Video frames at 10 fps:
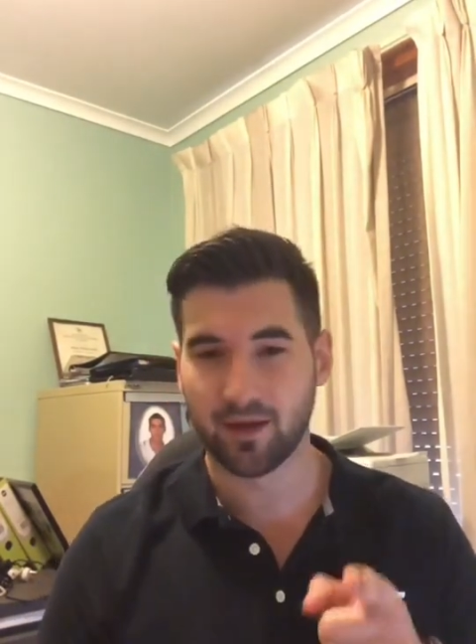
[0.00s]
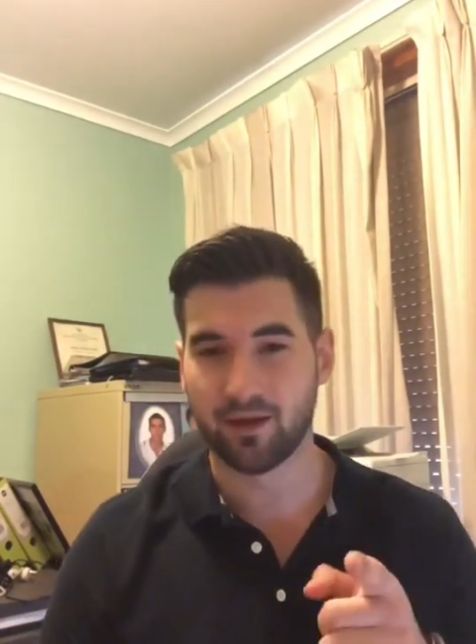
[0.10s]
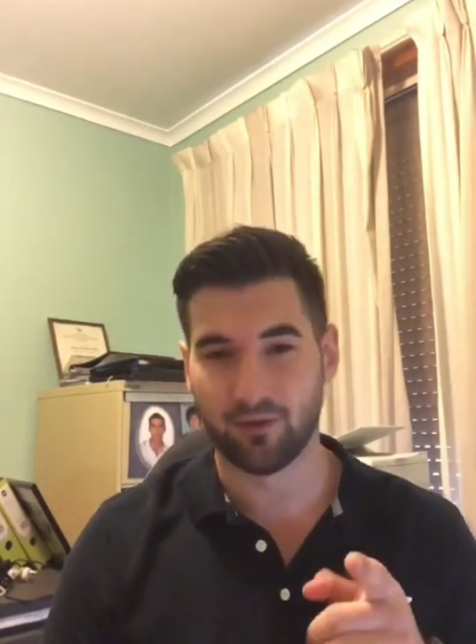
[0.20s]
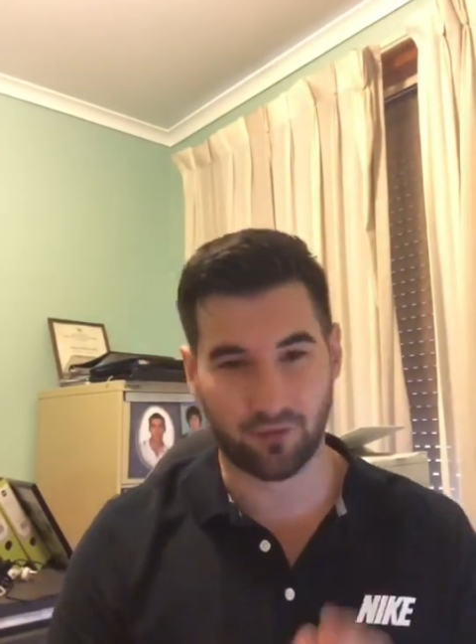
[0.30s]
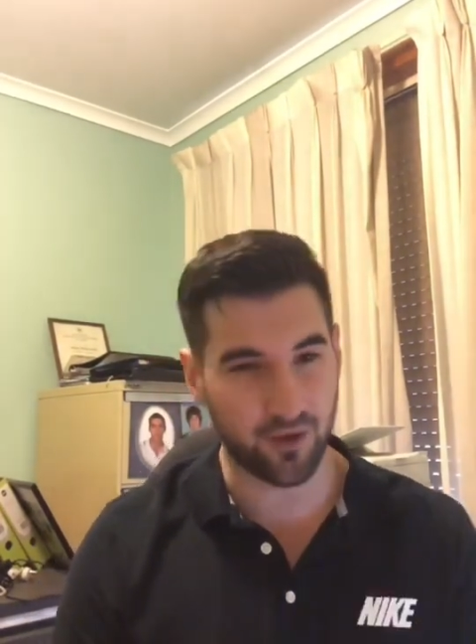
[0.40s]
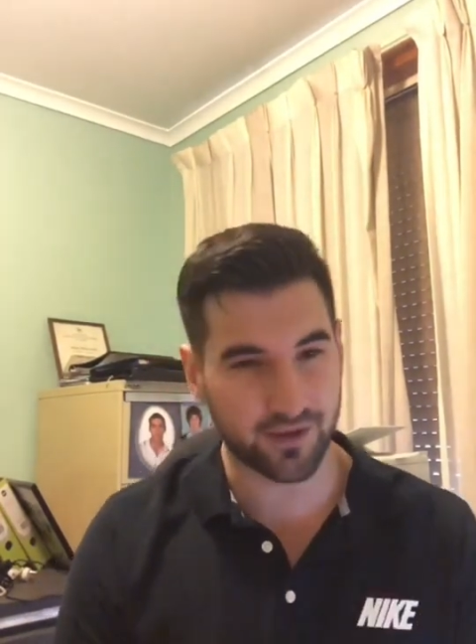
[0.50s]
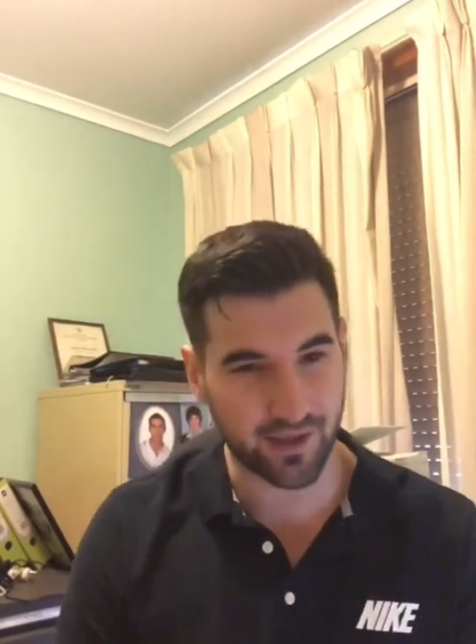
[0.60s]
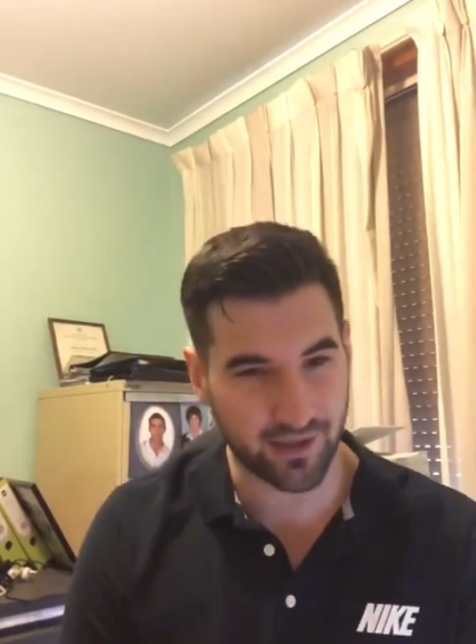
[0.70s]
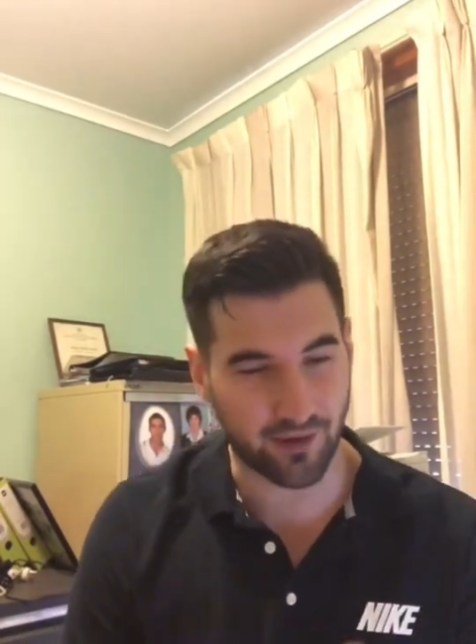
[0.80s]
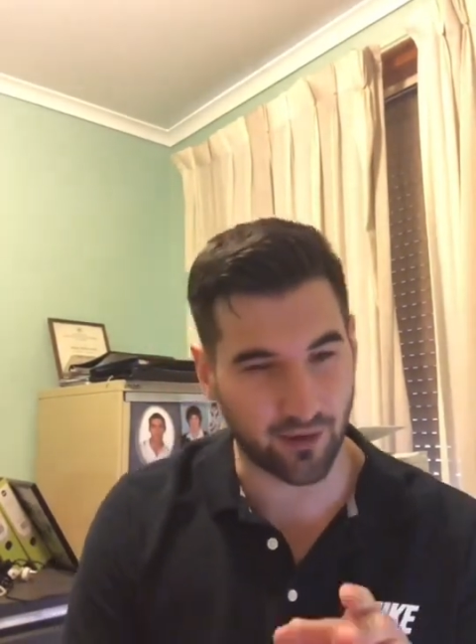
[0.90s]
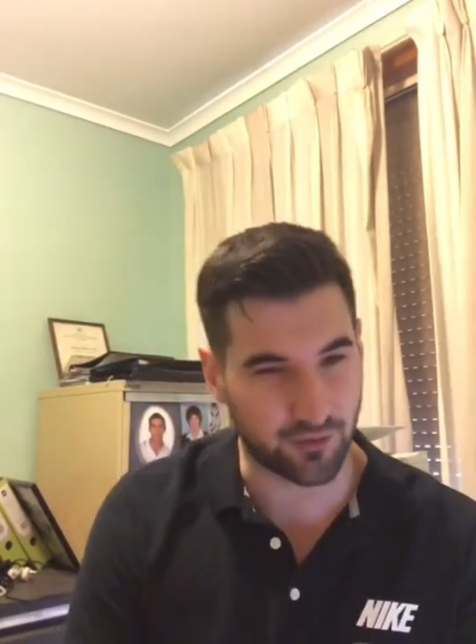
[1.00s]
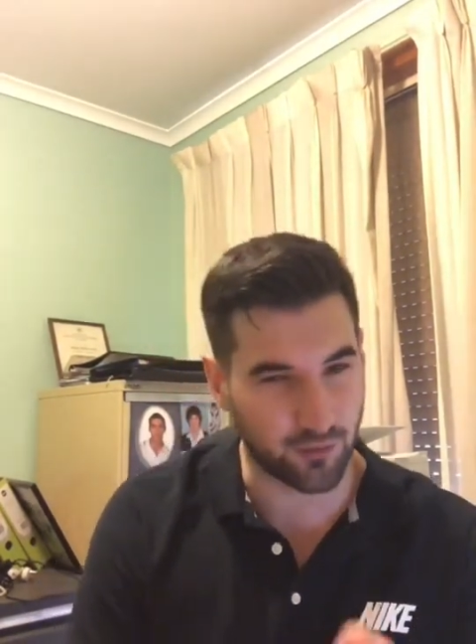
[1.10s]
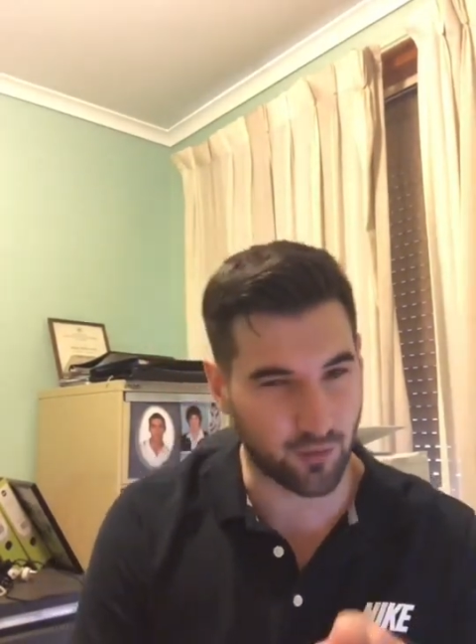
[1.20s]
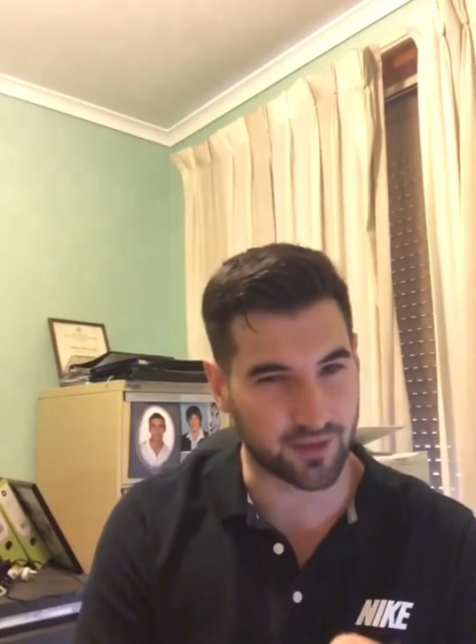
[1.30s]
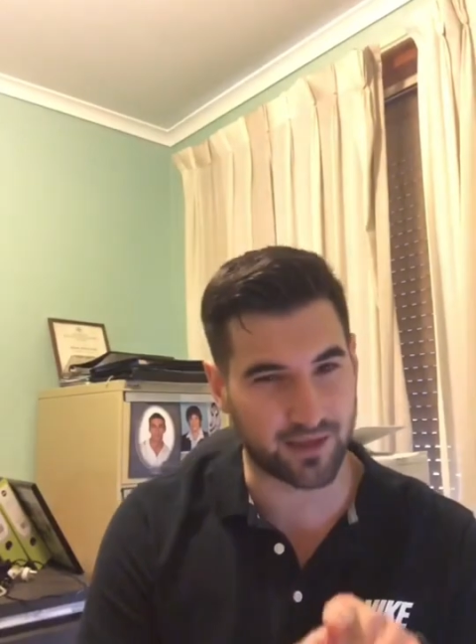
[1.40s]
First thing that I
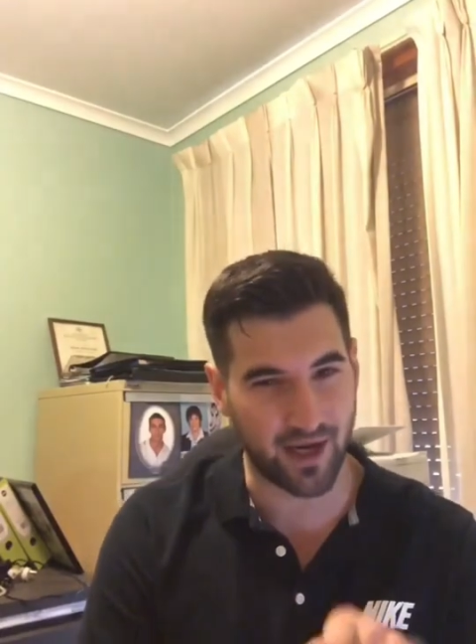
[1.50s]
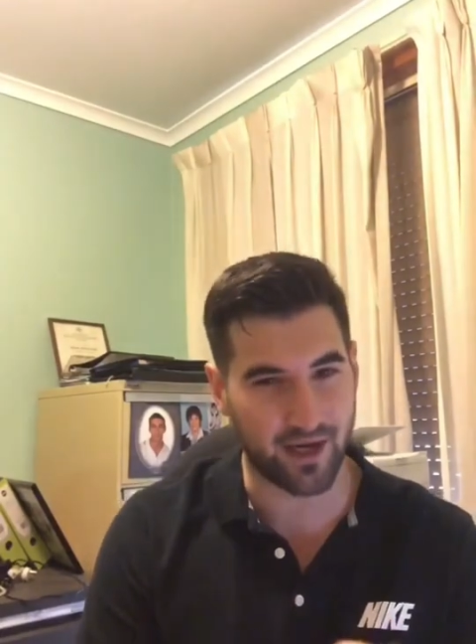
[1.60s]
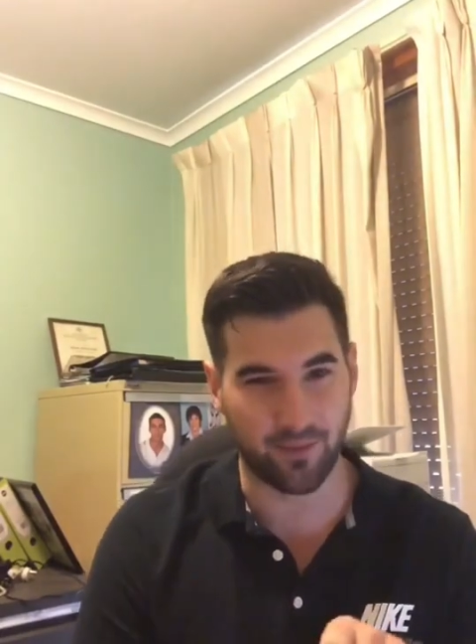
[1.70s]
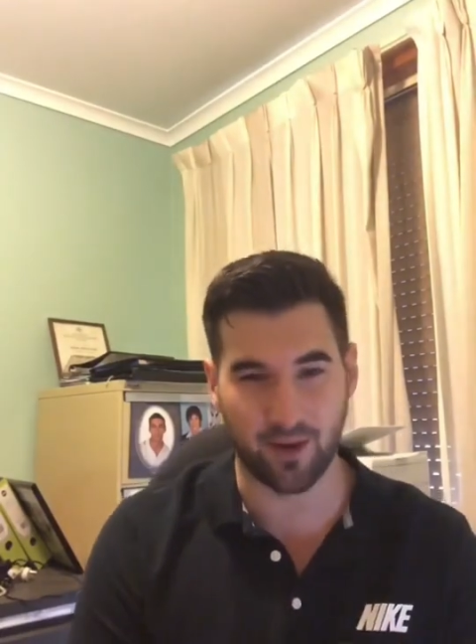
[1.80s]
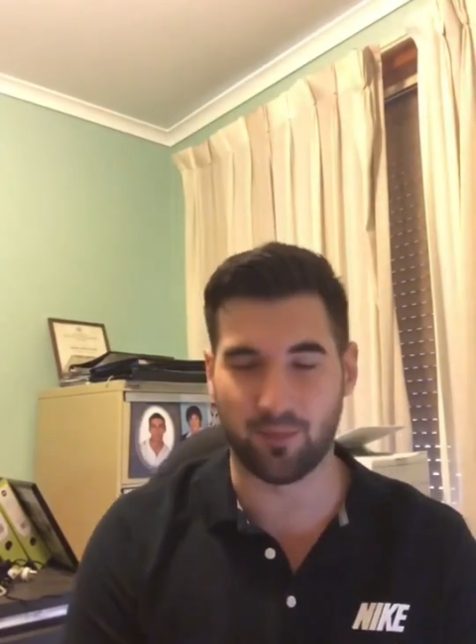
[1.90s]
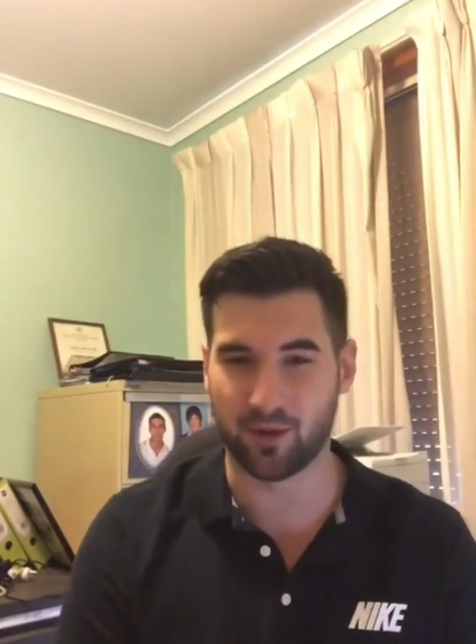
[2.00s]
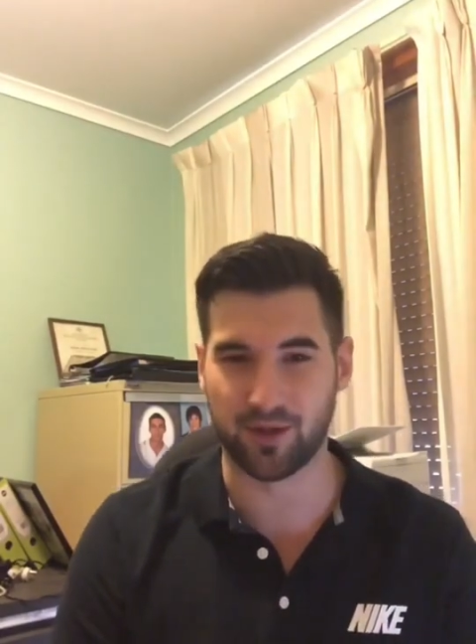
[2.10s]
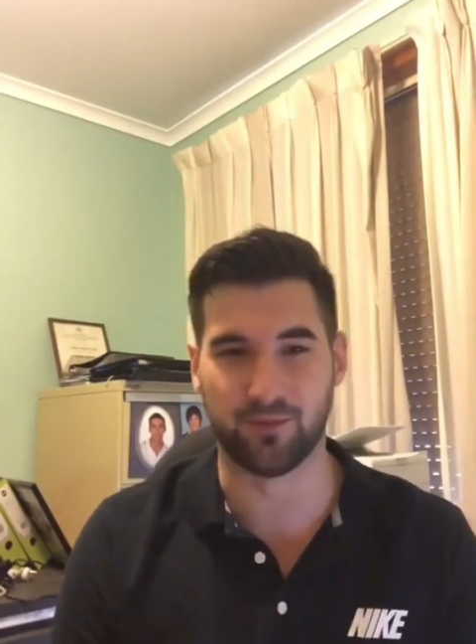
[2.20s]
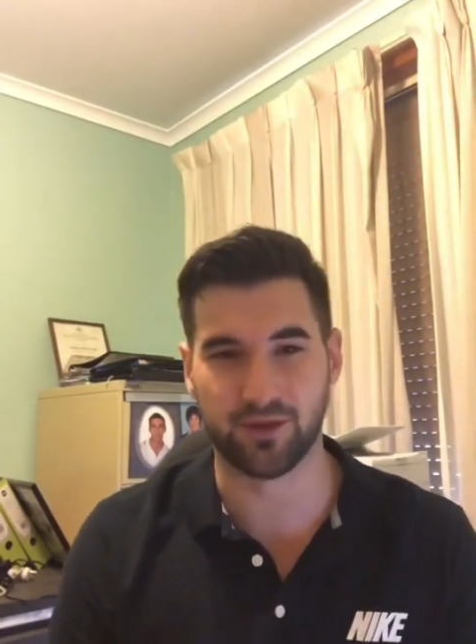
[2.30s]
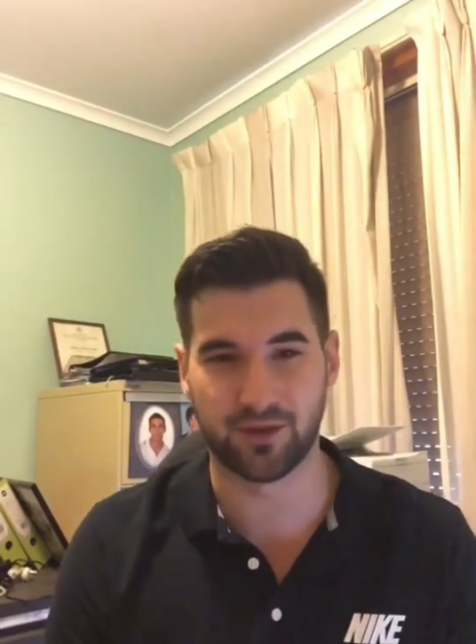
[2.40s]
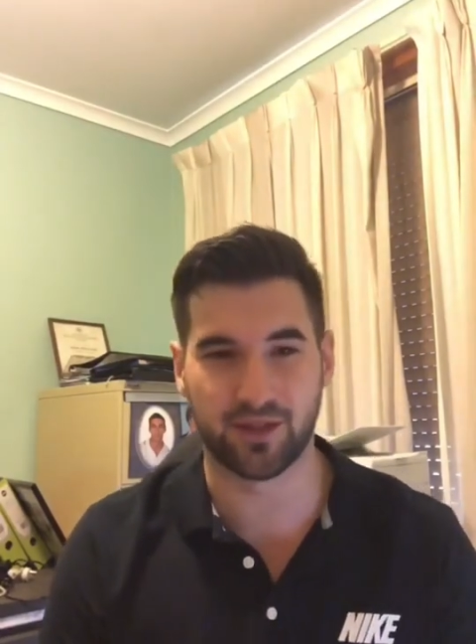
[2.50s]
do want to say about body image